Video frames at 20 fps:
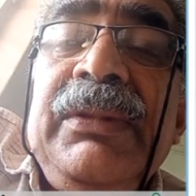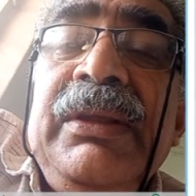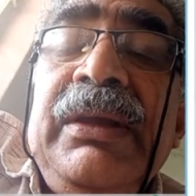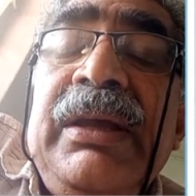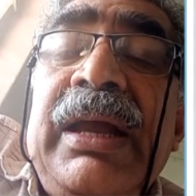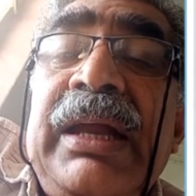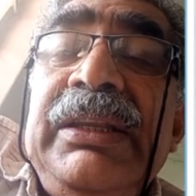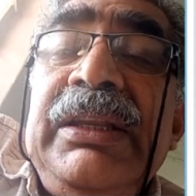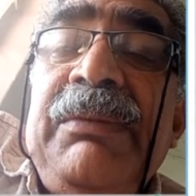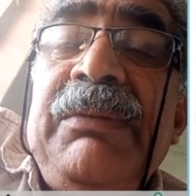
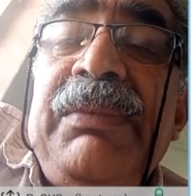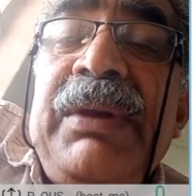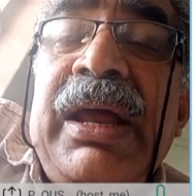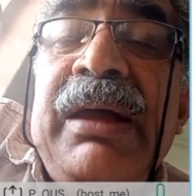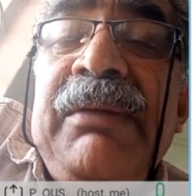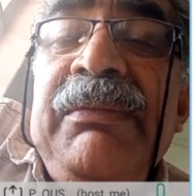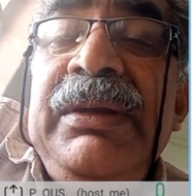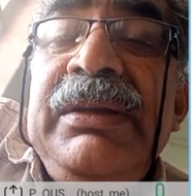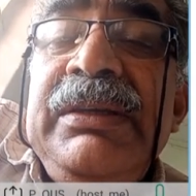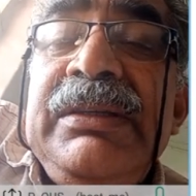And the
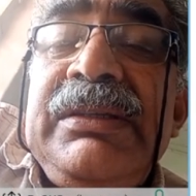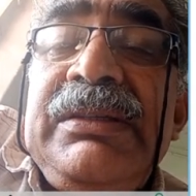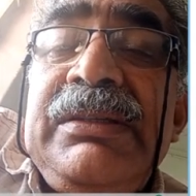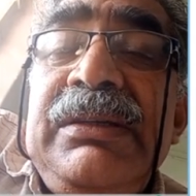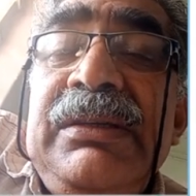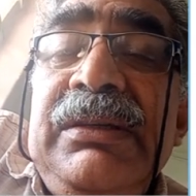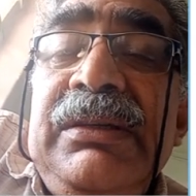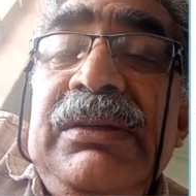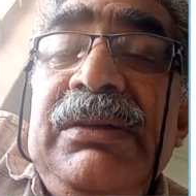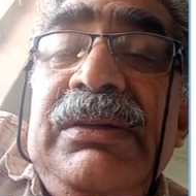
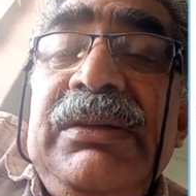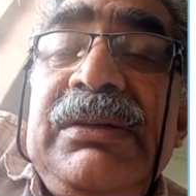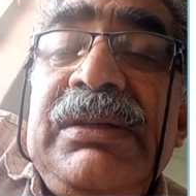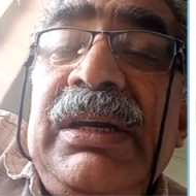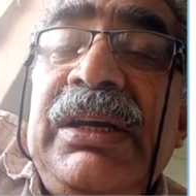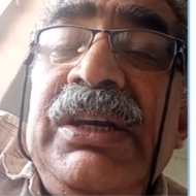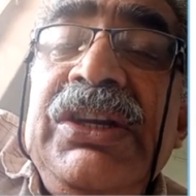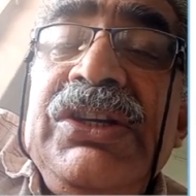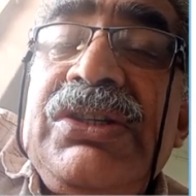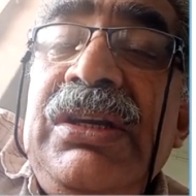Brahmins,
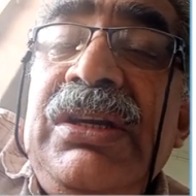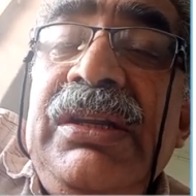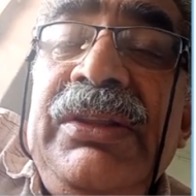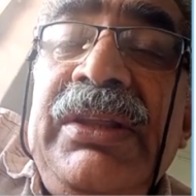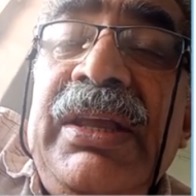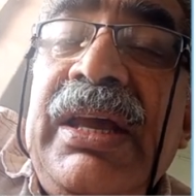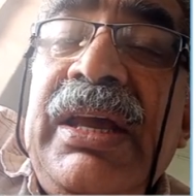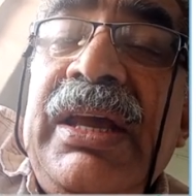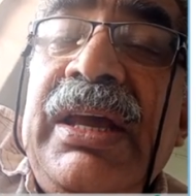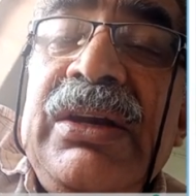traditionally
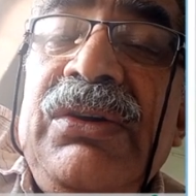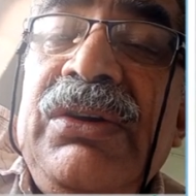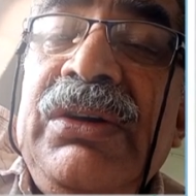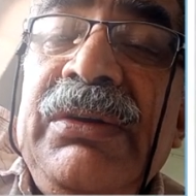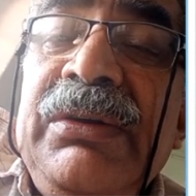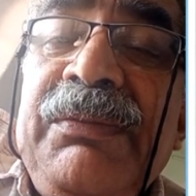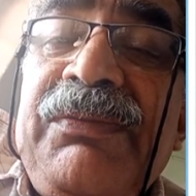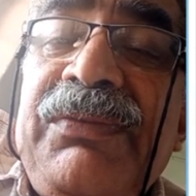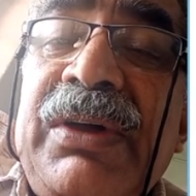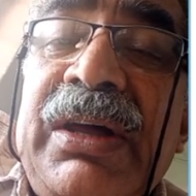they are
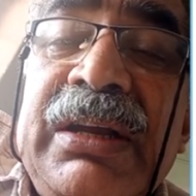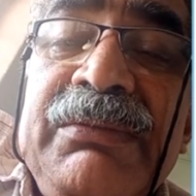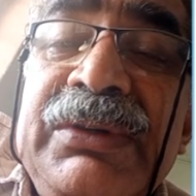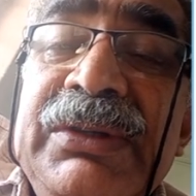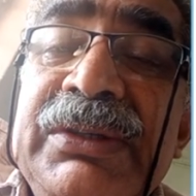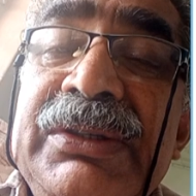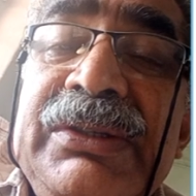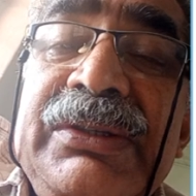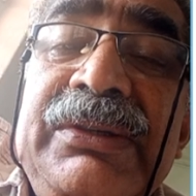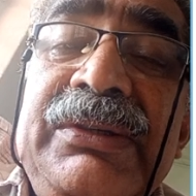not
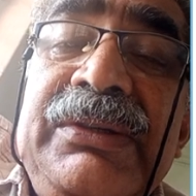farmers.